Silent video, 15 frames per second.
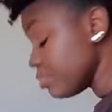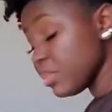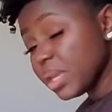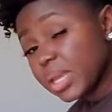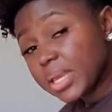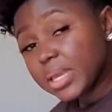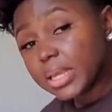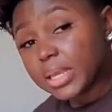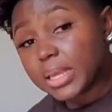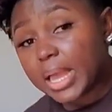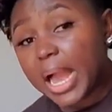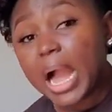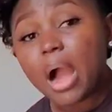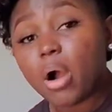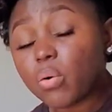to me,
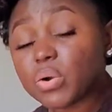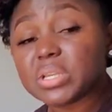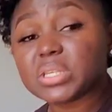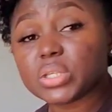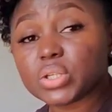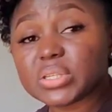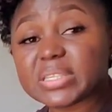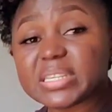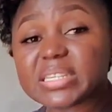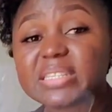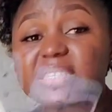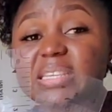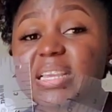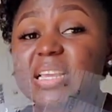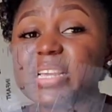I always use
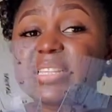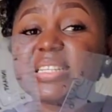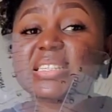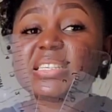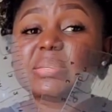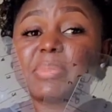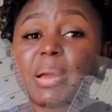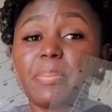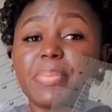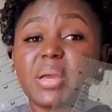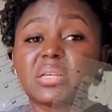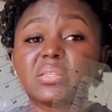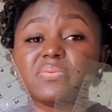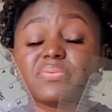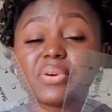this. This is my
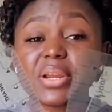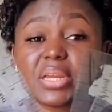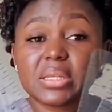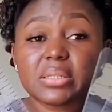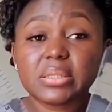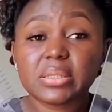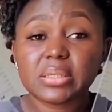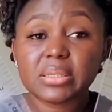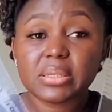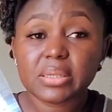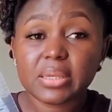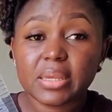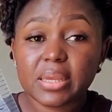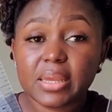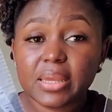best friends.
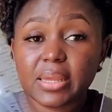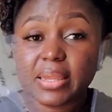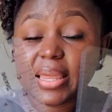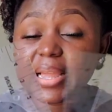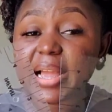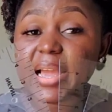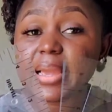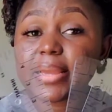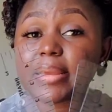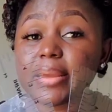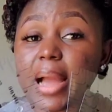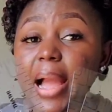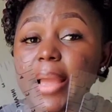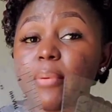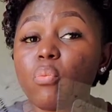Like I
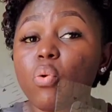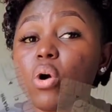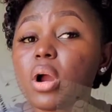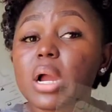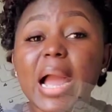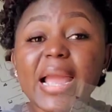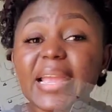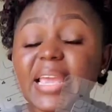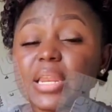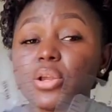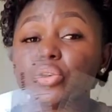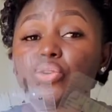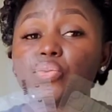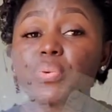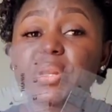
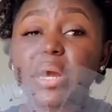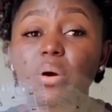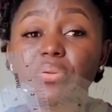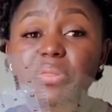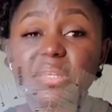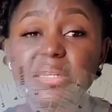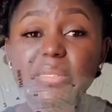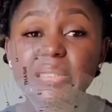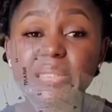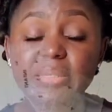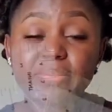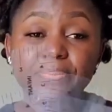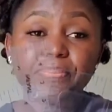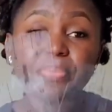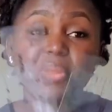cannot do without
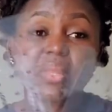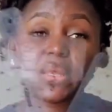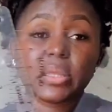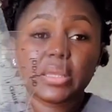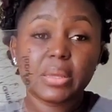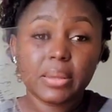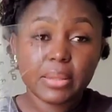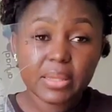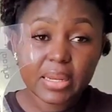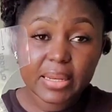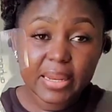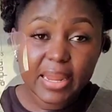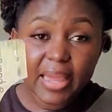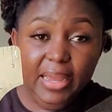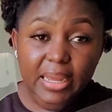this. The
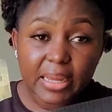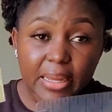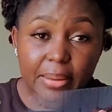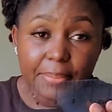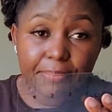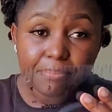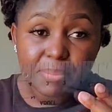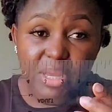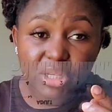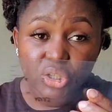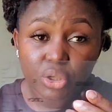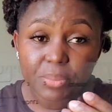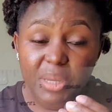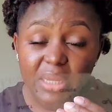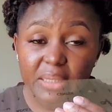neck
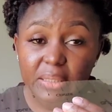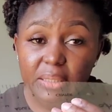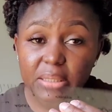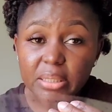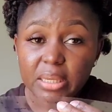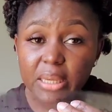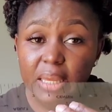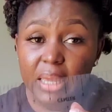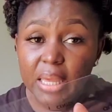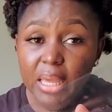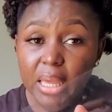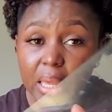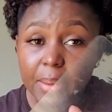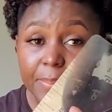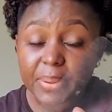measurement,
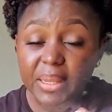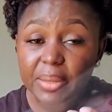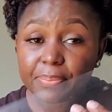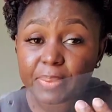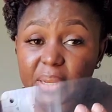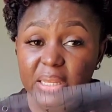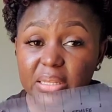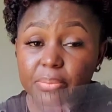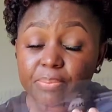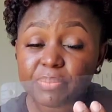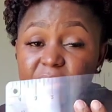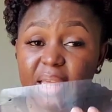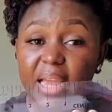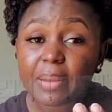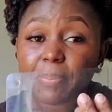
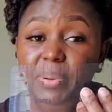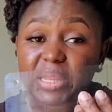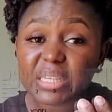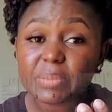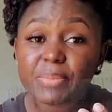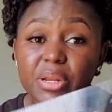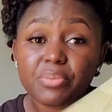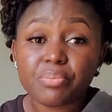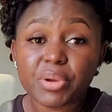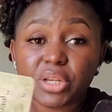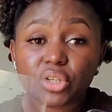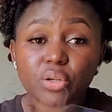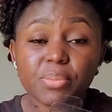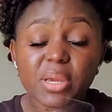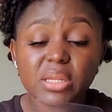neck placement
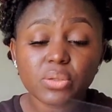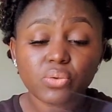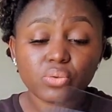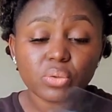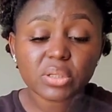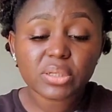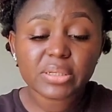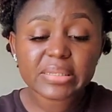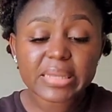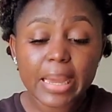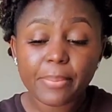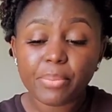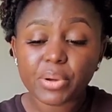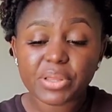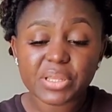measurement rulers.
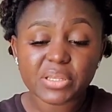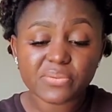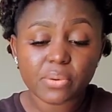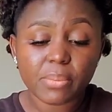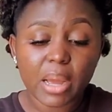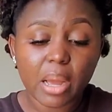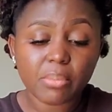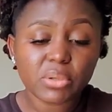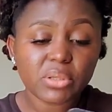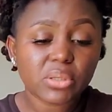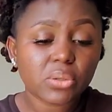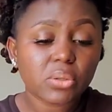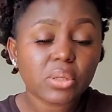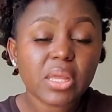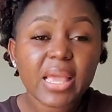I bought this from
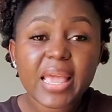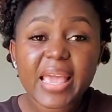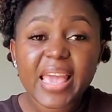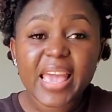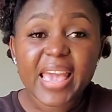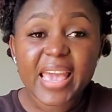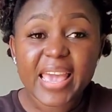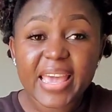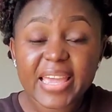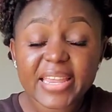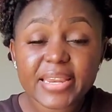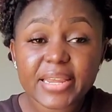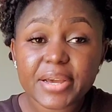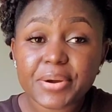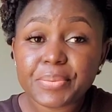Amazon.
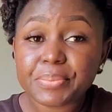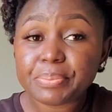And